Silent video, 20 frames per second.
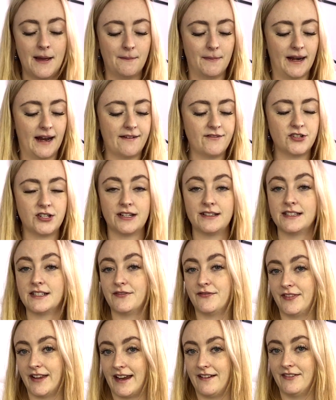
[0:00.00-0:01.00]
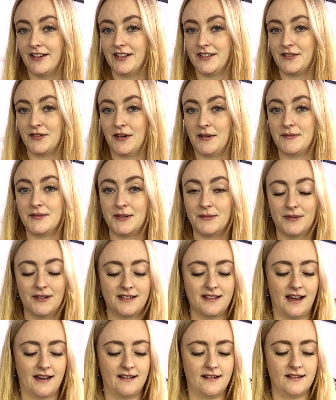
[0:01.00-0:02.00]
but i haven't tried this flavor so i'm super
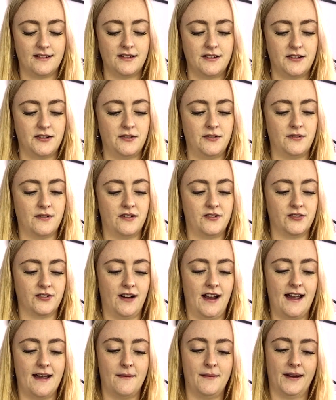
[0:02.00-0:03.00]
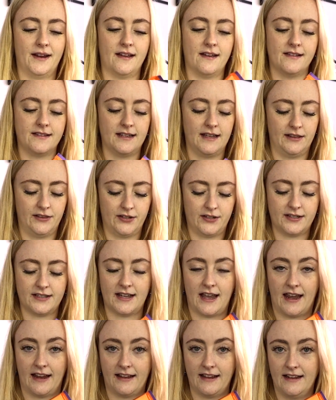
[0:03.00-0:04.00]
excited to try it because it looks
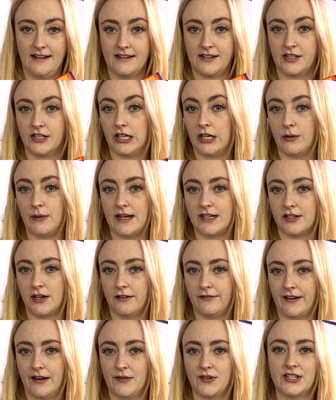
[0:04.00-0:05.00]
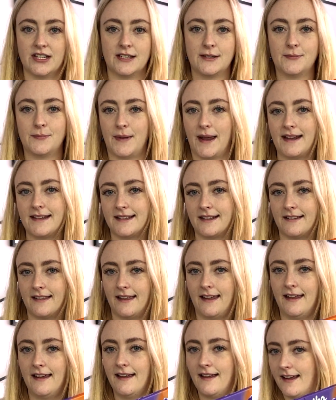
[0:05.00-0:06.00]
like it's gooey toffee which is
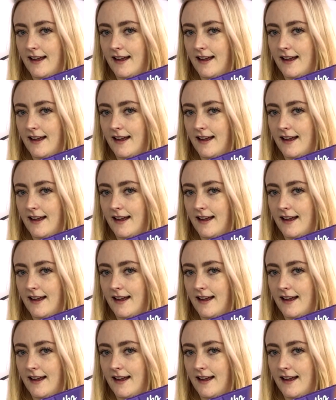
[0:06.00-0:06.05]
basically